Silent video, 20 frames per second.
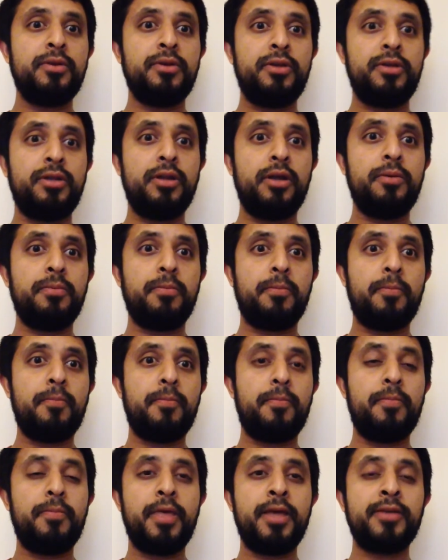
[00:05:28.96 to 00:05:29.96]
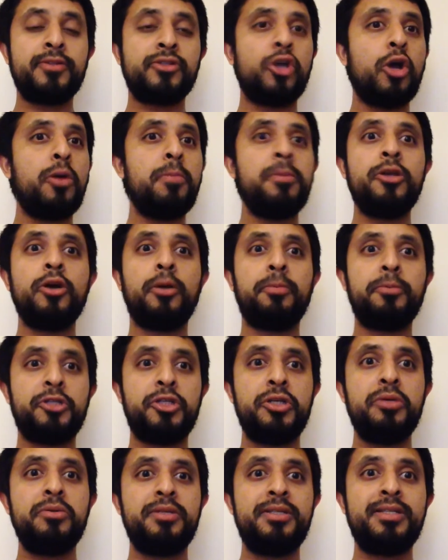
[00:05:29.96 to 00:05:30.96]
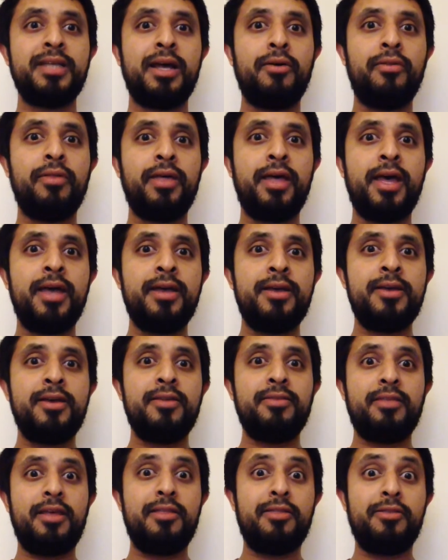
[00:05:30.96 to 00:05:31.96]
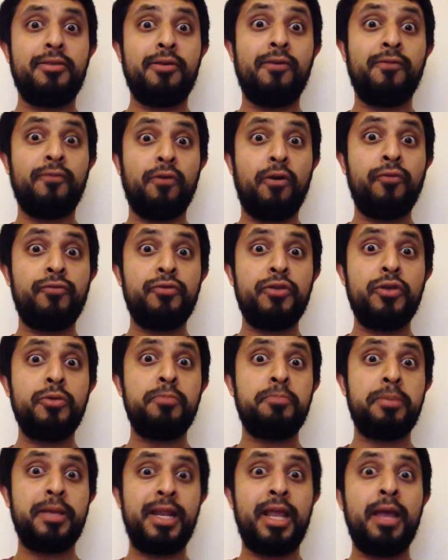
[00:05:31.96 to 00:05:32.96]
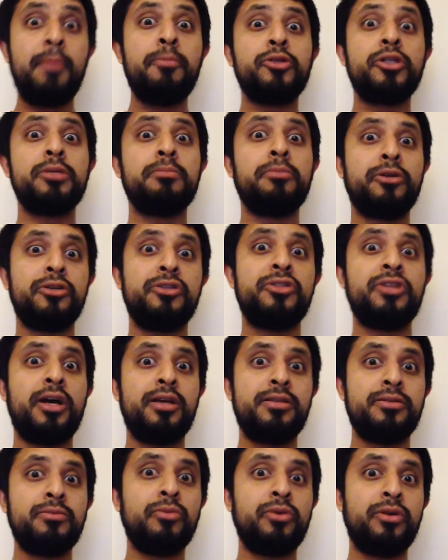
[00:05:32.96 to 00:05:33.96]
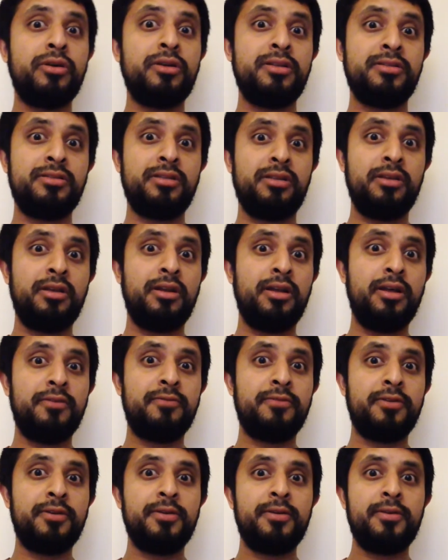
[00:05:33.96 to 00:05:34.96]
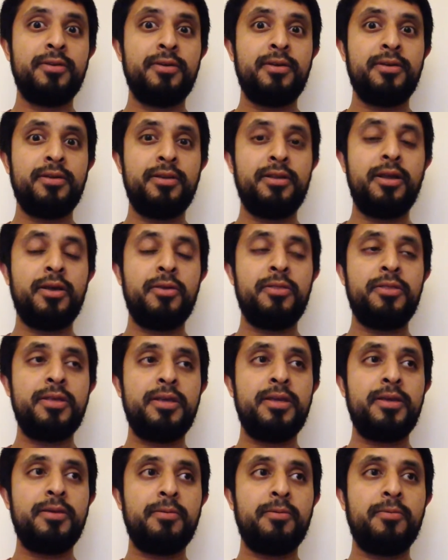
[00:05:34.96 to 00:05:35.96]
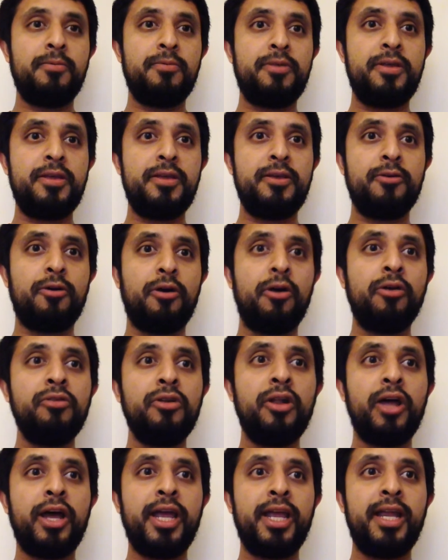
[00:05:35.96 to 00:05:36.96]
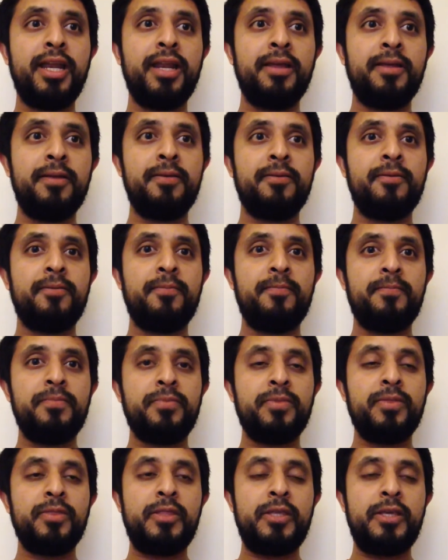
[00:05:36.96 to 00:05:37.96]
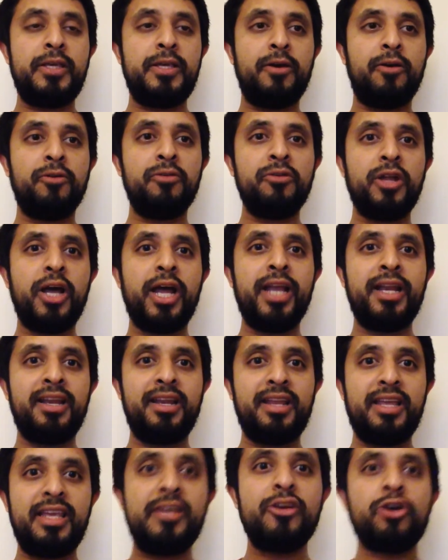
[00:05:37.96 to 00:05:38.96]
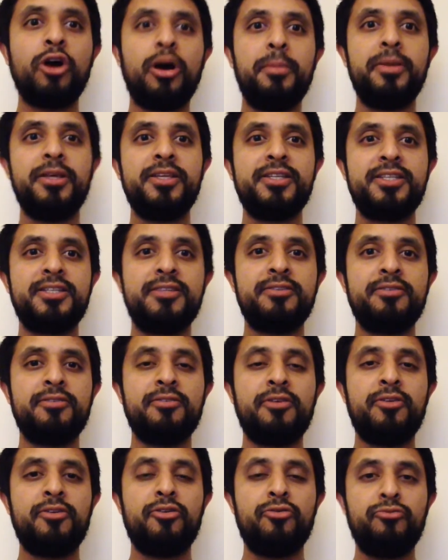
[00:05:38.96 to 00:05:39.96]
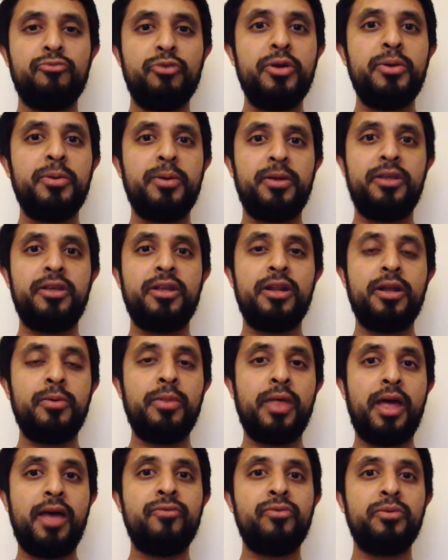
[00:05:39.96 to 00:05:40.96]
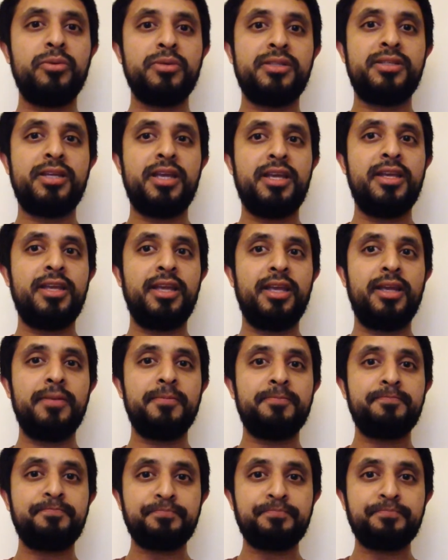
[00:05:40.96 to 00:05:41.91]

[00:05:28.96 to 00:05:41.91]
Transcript: You know, there's so many opportunities out there that of you being able to monetize on what it is that you love. You know, the online e-commerce route, you know, that everyone's taking,